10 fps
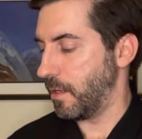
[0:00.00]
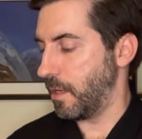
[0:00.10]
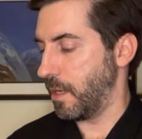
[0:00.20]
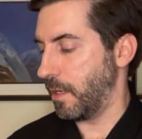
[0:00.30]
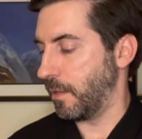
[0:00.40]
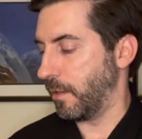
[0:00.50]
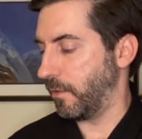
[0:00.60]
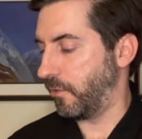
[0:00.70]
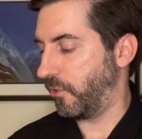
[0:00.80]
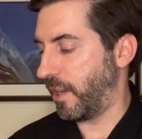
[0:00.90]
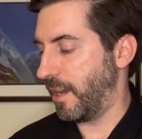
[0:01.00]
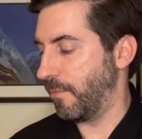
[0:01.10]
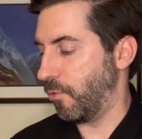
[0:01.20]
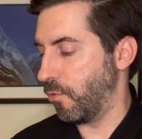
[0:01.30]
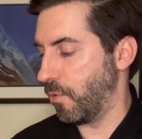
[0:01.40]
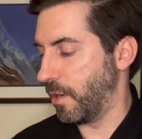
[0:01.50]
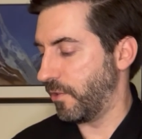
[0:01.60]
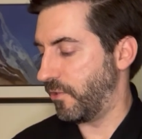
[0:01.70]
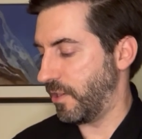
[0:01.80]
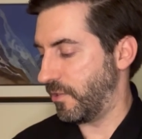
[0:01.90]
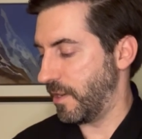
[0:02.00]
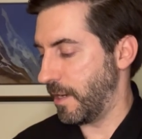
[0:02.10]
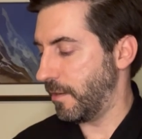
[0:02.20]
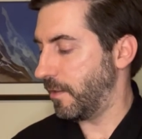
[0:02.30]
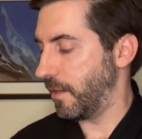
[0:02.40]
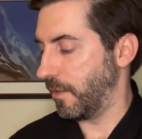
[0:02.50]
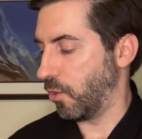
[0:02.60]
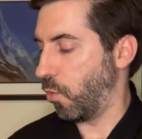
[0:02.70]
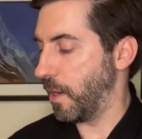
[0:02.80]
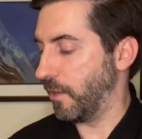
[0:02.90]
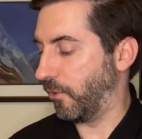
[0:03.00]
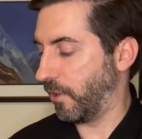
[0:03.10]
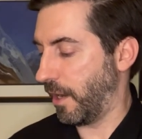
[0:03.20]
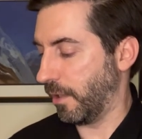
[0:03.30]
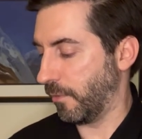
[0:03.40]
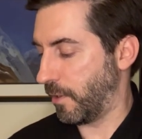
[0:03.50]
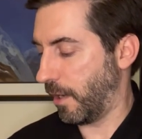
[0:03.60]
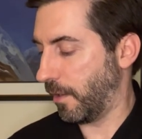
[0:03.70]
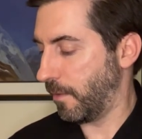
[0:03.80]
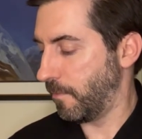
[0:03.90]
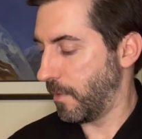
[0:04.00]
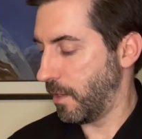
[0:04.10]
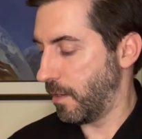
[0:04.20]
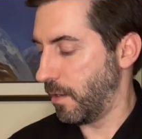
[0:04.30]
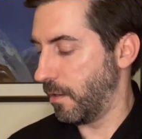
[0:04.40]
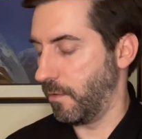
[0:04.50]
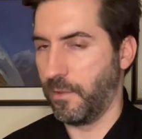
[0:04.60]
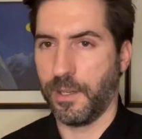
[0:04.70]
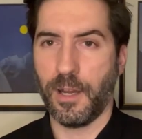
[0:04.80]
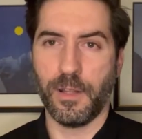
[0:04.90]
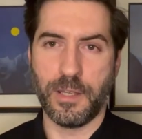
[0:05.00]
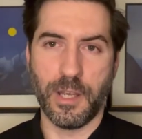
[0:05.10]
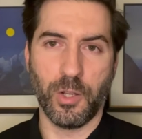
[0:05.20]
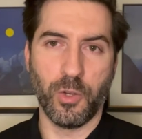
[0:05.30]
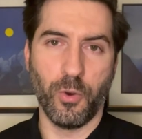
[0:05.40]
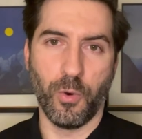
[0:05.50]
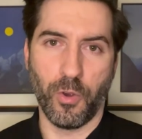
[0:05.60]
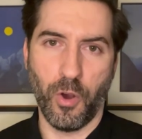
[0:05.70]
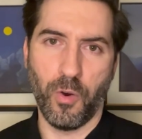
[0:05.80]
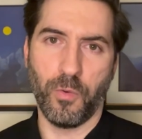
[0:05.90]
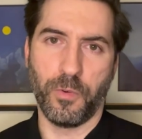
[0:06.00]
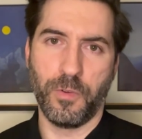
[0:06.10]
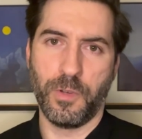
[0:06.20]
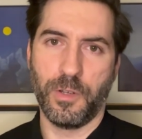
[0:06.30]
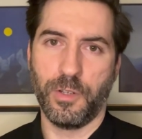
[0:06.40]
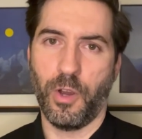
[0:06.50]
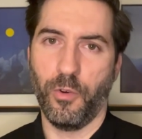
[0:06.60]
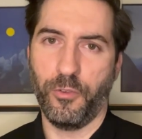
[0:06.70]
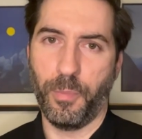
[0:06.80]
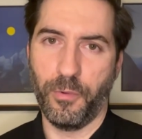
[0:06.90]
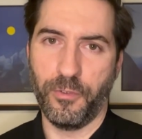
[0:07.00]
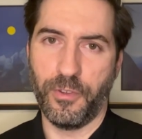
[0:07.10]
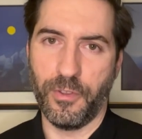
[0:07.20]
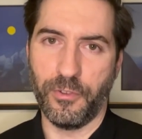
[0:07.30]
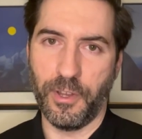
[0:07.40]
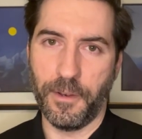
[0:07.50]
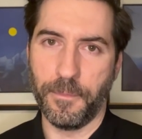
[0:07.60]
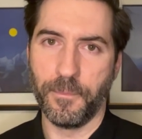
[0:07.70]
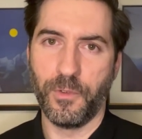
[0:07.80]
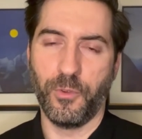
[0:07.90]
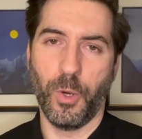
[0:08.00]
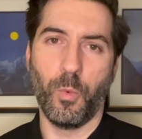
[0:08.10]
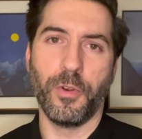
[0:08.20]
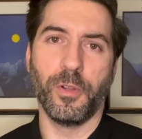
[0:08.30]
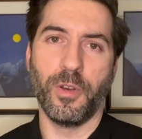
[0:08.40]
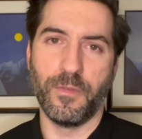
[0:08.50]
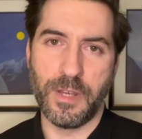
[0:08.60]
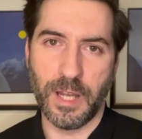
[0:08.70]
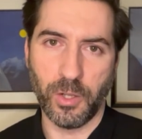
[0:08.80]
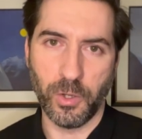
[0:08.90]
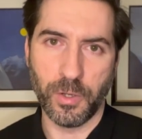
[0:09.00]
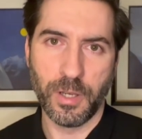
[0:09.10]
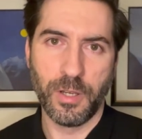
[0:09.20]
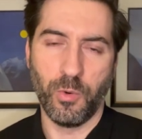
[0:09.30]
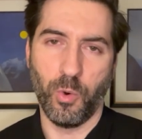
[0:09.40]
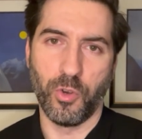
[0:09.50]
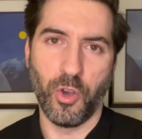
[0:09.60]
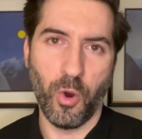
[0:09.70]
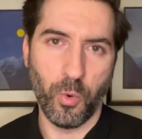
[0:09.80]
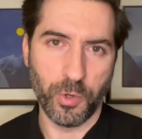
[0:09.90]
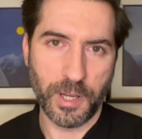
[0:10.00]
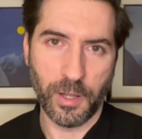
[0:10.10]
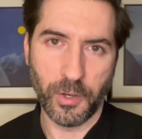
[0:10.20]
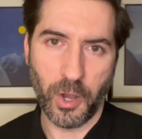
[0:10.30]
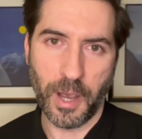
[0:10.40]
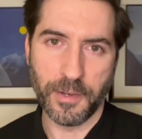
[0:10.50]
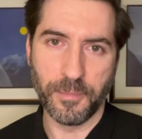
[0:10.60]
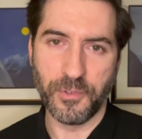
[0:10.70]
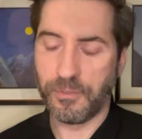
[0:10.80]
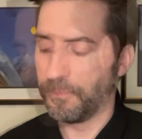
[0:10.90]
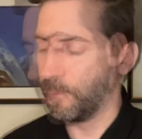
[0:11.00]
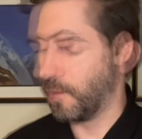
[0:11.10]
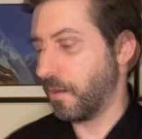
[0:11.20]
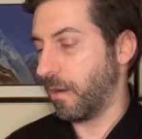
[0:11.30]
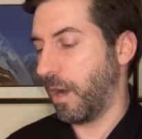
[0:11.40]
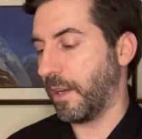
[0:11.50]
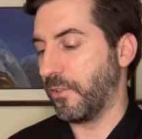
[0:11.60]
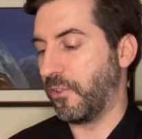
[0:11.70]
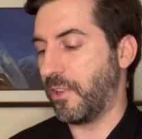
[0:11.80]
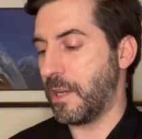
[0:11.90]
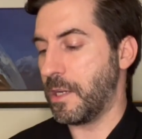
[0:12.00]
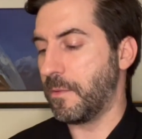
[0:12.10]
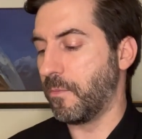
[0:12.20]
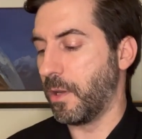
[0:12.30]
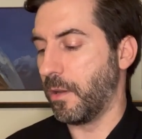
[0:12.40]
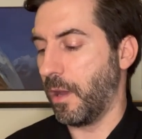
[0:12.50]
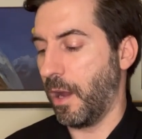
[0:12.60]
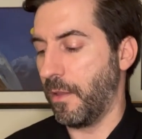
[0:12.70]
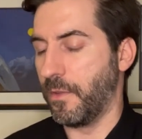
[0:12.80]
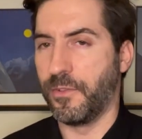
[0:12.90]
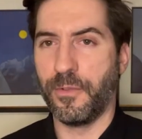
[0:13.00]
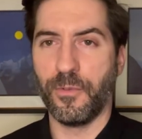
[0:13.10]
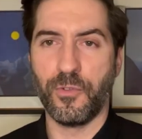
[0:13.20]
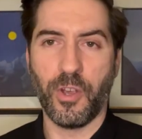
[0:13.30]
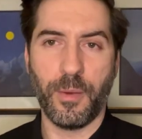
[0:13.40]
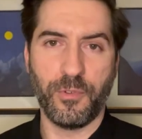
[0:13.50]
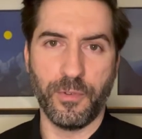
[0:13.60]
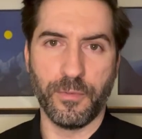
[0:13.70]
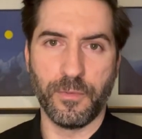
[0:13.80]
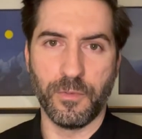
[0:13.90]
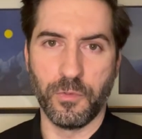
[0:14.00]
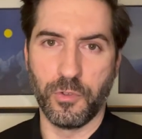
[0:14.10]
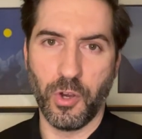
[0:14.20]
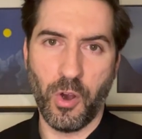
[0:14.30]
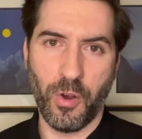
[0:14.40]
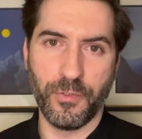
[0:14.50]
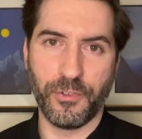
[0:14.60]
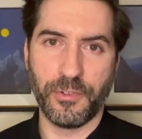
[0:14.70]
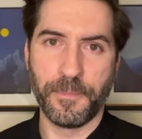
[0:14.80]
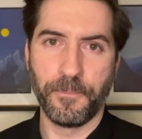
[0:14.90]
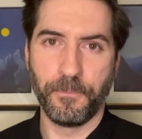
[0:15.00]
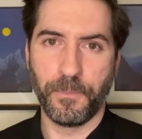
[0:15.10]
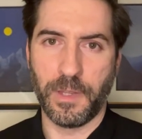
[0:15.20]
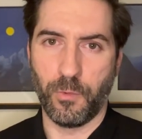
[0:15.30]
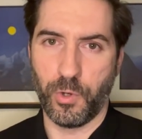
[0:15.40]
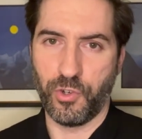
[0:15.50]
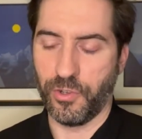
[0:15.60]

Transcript: in table sixteen, the queen scale of color, the color yellow or gold corresponds to the sun. So I want a lot of yellow or gold colored items. I can see uh, the different types of gods, which are